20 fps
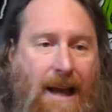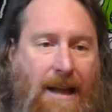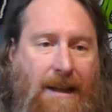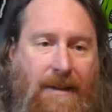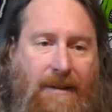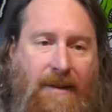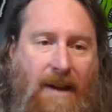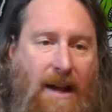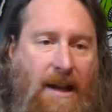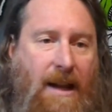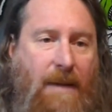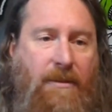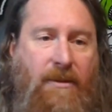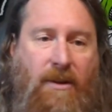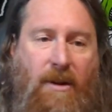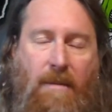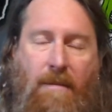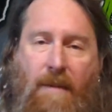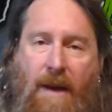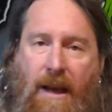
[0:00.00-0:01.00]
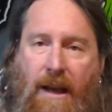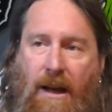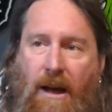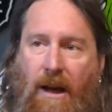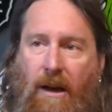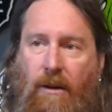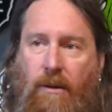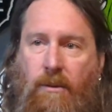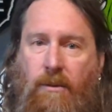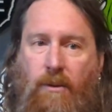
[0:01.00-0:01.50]
I decided I was going to make
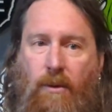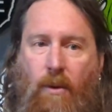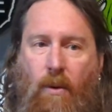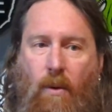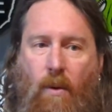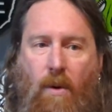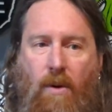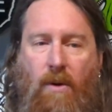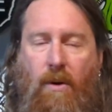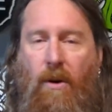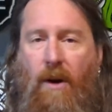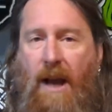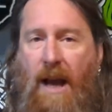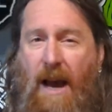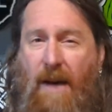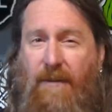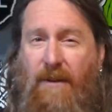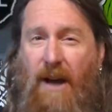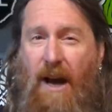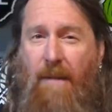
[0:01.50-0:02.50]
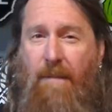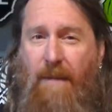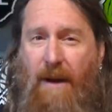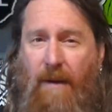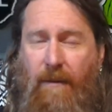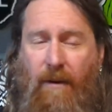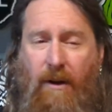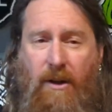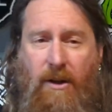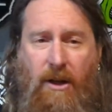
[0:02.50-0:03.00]
a order on Halftime
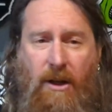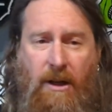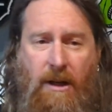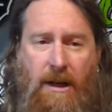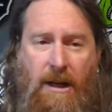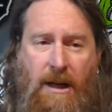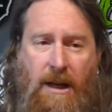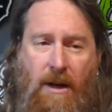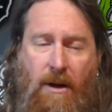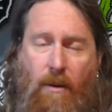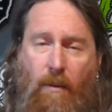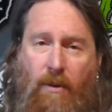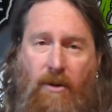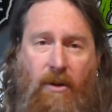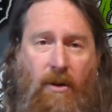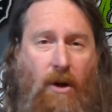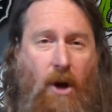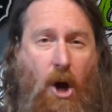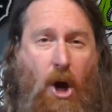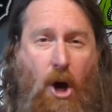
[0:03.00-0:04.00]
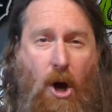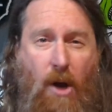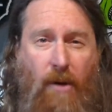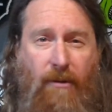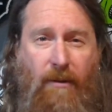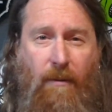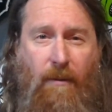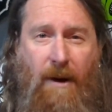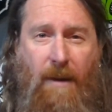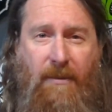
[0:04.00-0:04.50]
Beverage, which is an
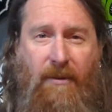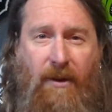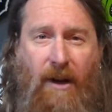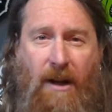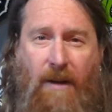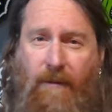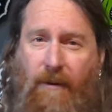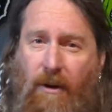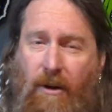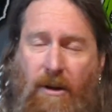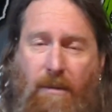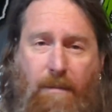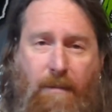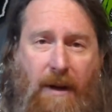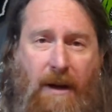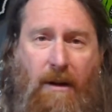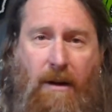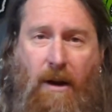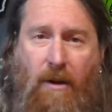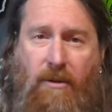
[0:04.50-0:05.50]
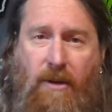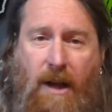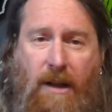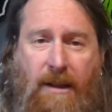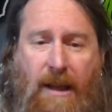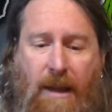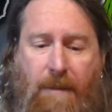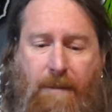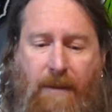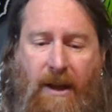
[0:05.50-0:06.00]
awesome website. If you're into beer, go
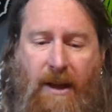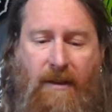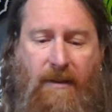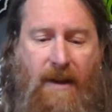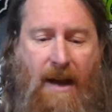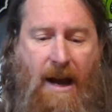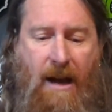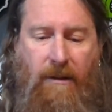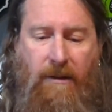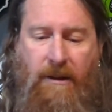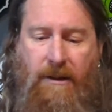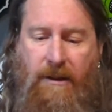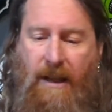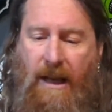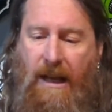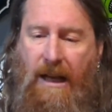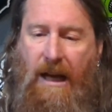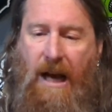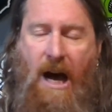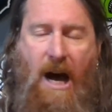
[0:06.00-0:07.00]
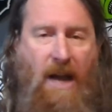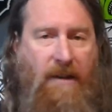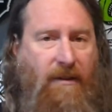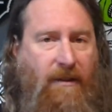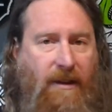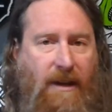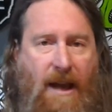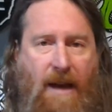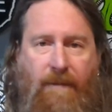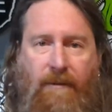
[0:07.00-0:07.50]
check that place out. They
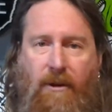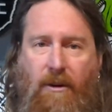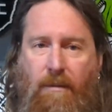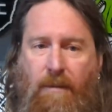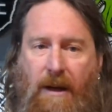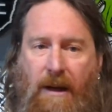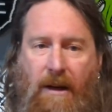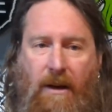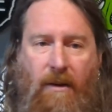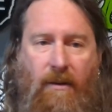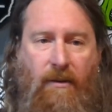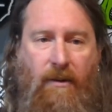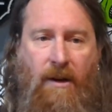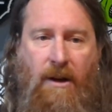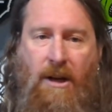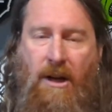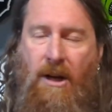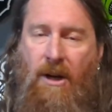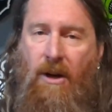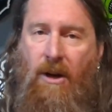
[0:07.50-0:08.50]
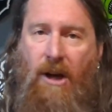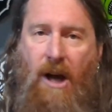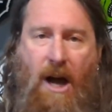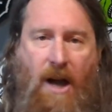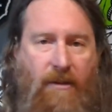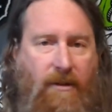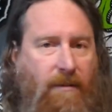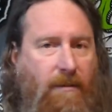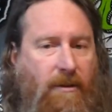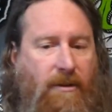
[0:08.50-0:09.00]
constantly have new beers,
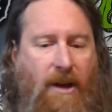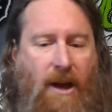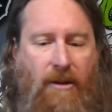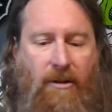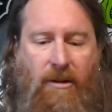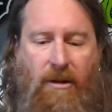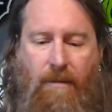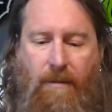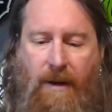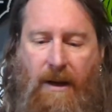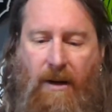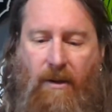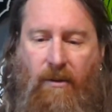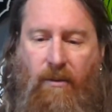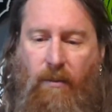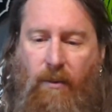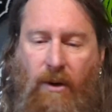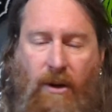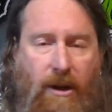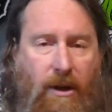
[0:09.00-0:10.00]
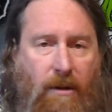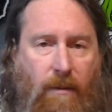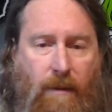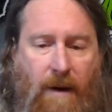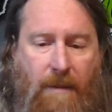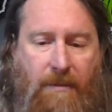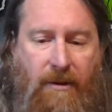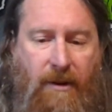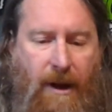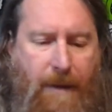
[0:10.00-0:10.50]
constant rotation of beers. Really good
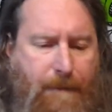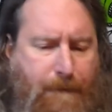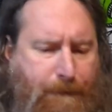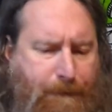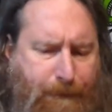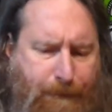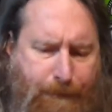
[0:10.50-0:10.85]
website.